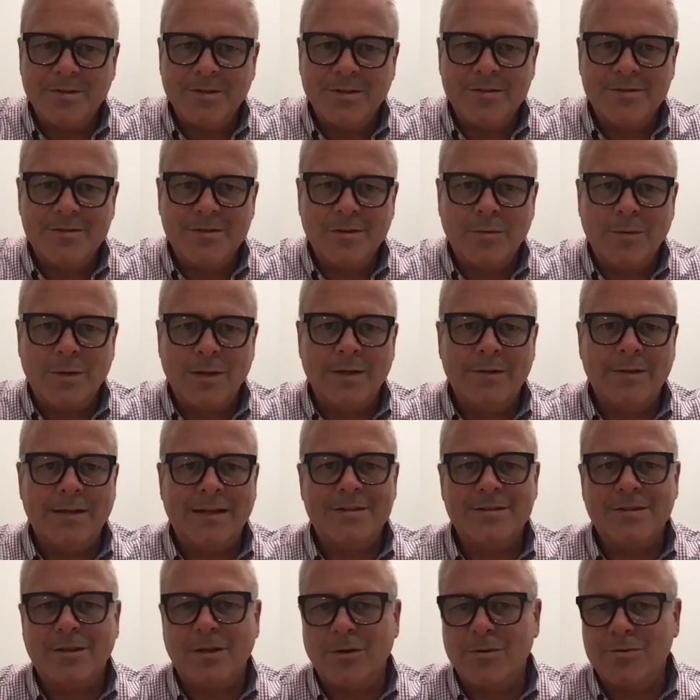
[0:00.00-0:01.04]
And so whether
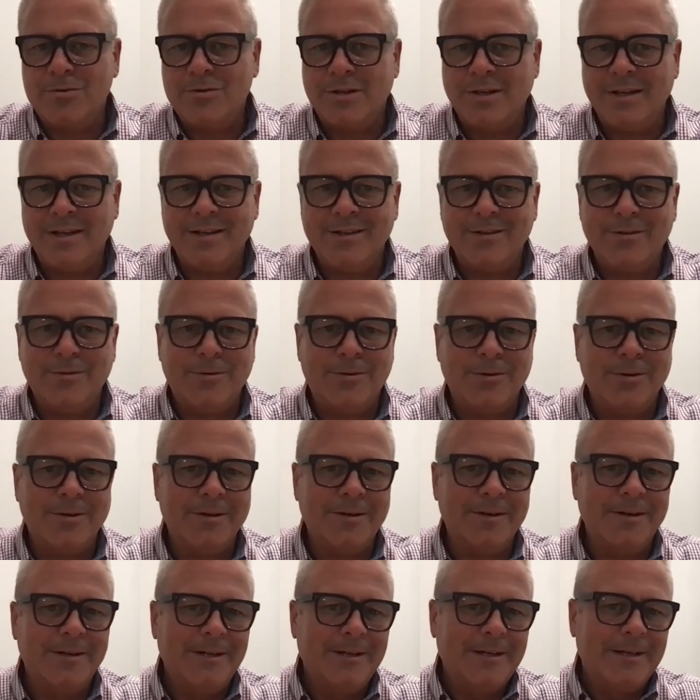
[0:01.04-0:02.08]
that's coaching
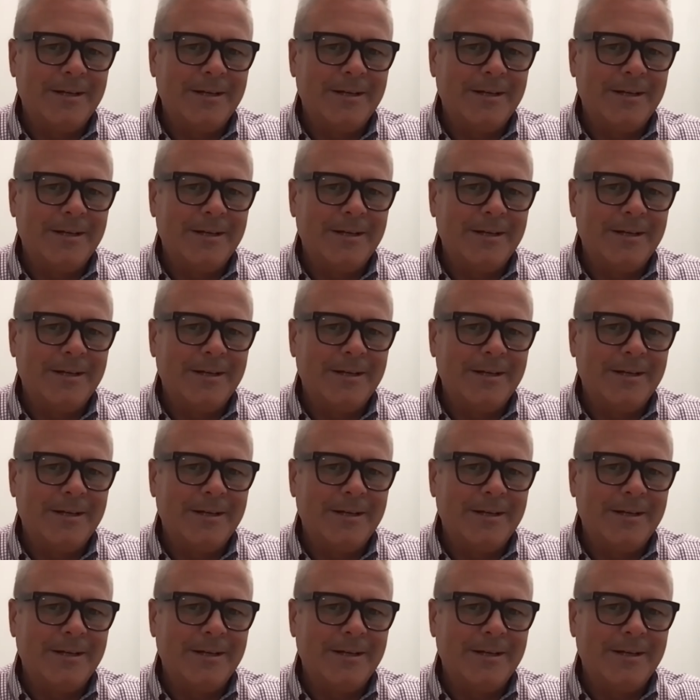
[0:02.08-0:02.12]
or